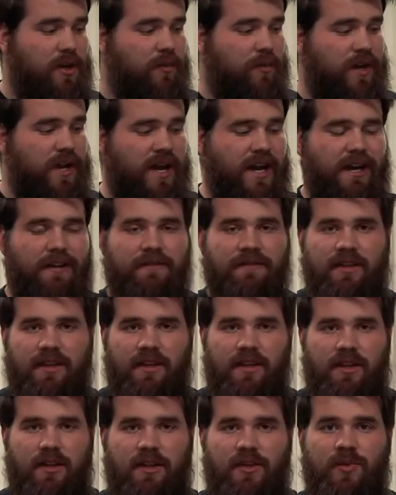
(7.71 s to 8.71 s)
We have
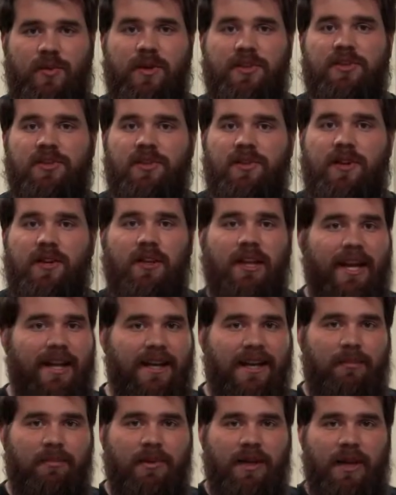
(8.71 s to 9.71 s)
the Twister and
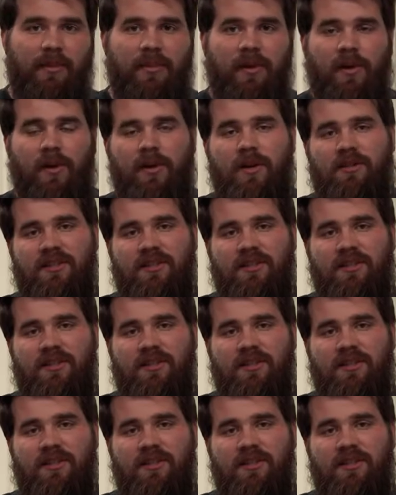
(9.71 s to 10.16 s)
Lightning Blade Bar,